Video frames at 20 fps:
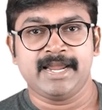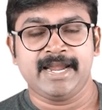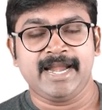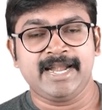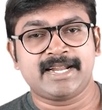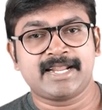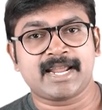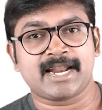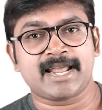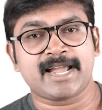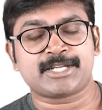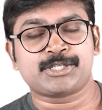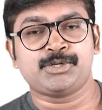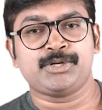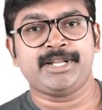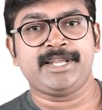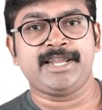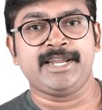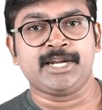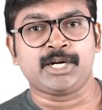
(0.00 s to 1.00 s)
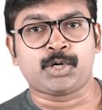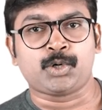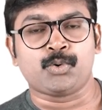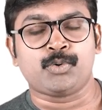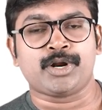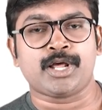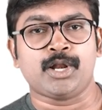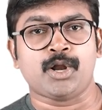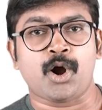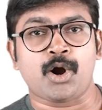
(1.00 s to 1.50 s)
it can actually
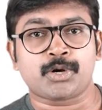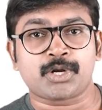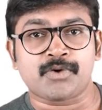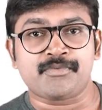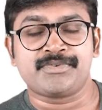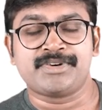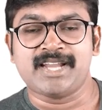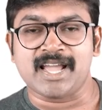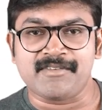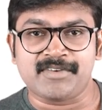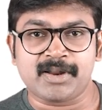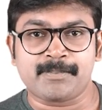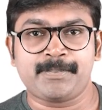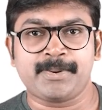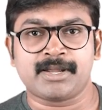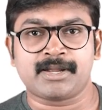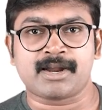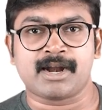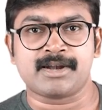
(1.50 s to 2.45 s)
include a lot of developing